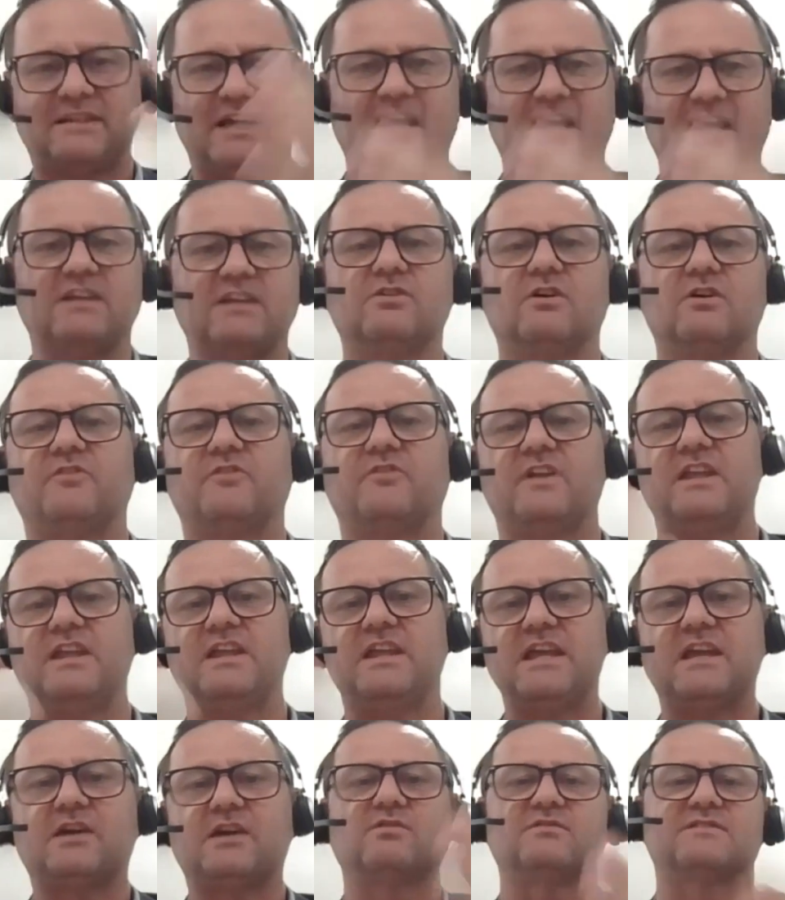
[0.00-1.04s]
kind of
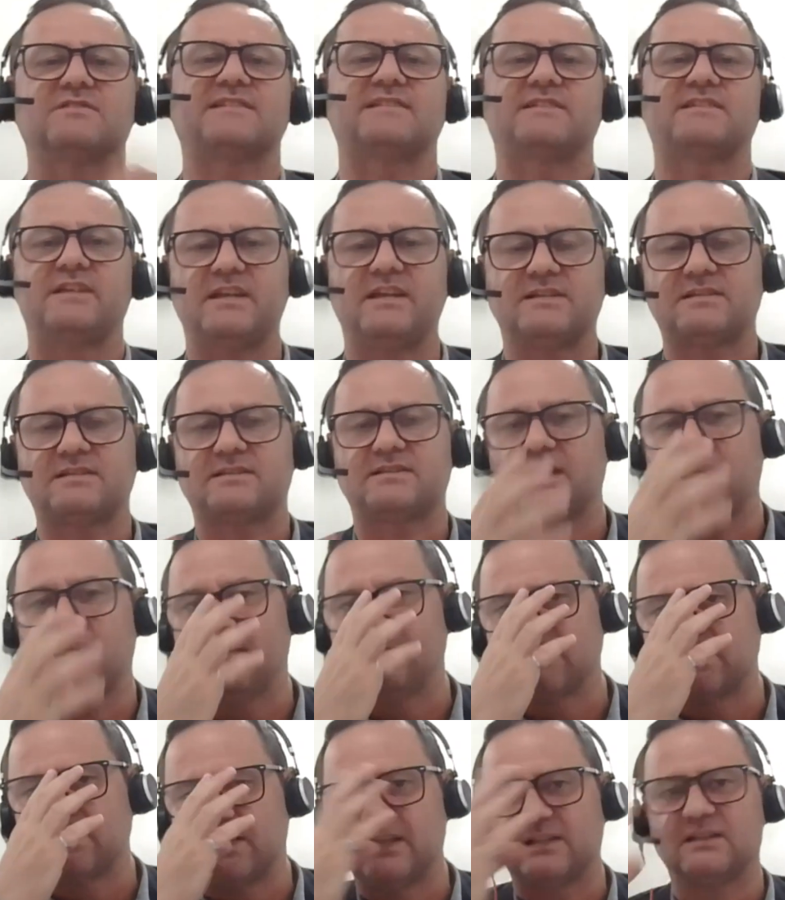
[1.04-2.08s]

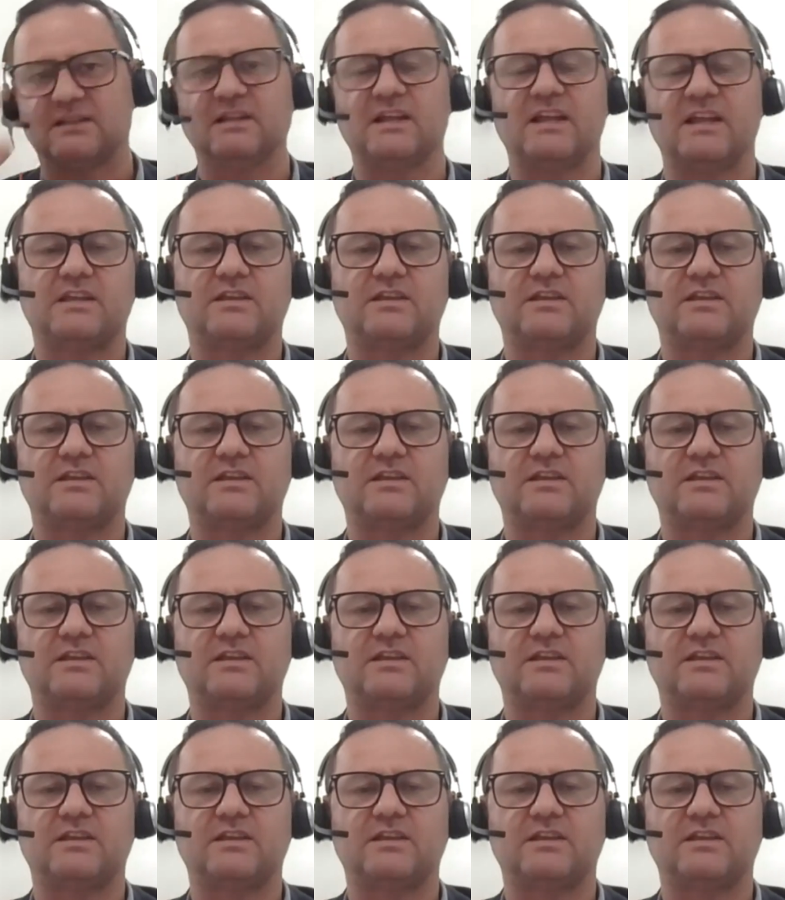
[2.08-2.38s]
ecosystems that